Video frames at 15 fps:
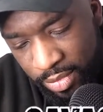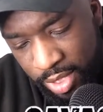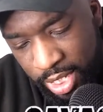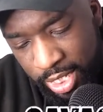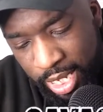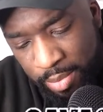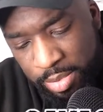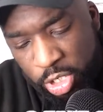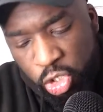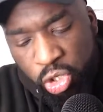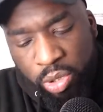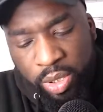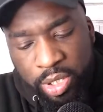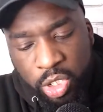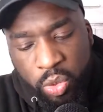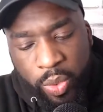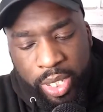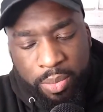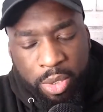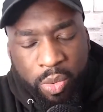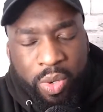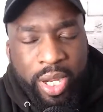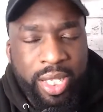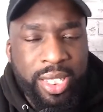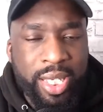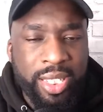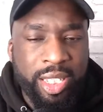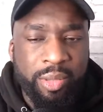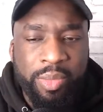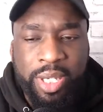He kept it short and sweet, but what it
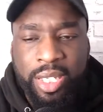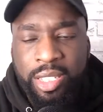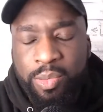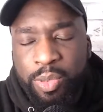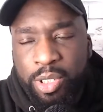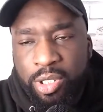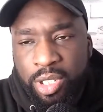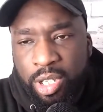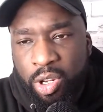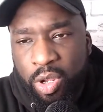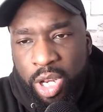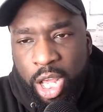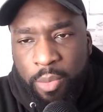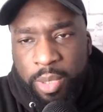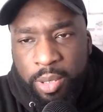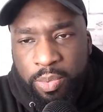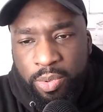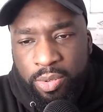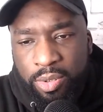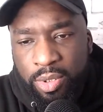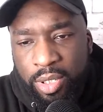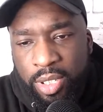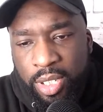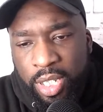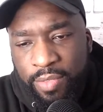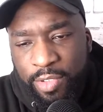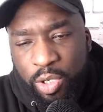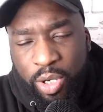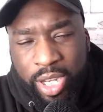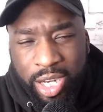says to me is, because I know a lot of people,
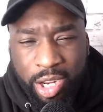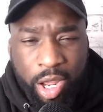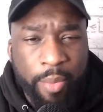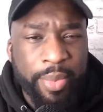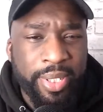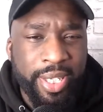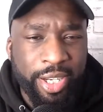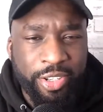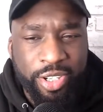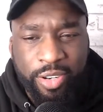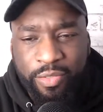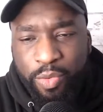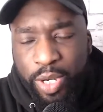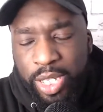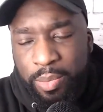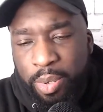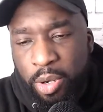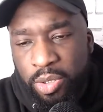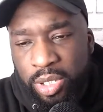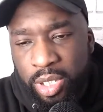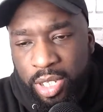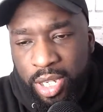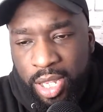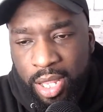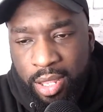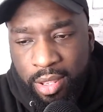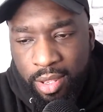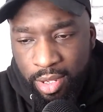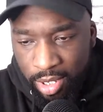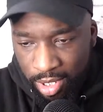if you look at the comment section of when he posted that,
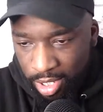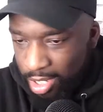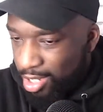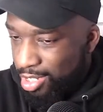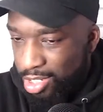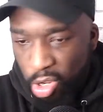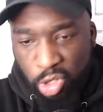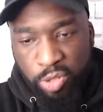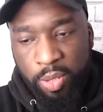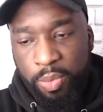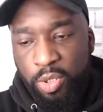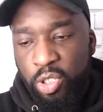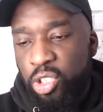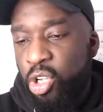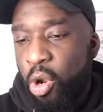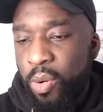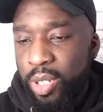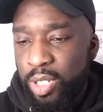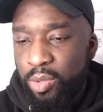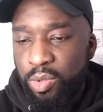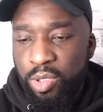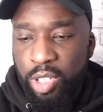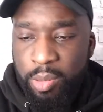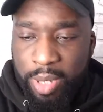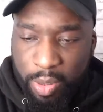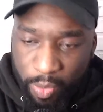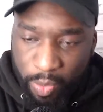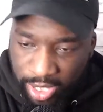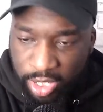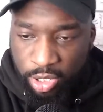there's loads of people just go, you've
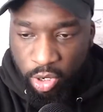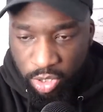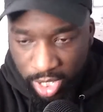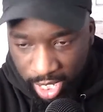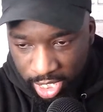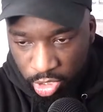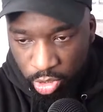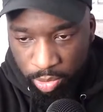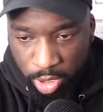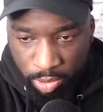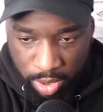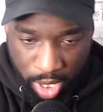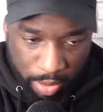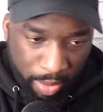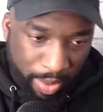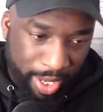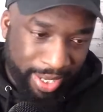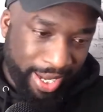been ways to go to AEW, blah, blah, blah.